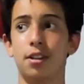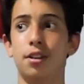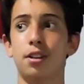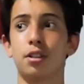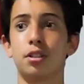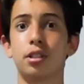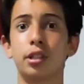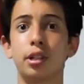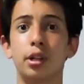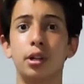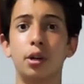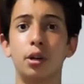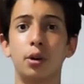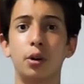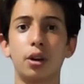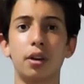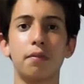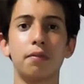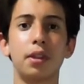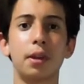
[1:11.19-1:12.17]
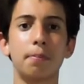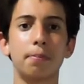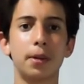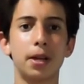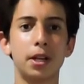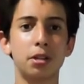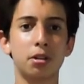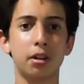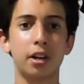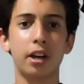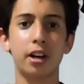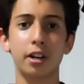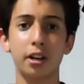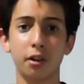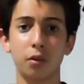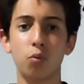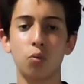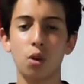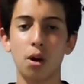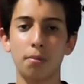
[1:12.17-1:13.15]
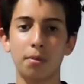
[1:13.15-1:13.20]
So if they play together
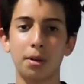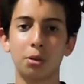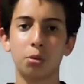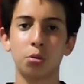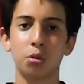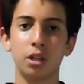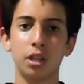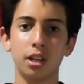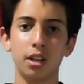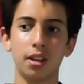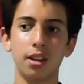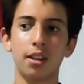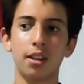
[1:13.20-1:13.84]
in Real Madrid,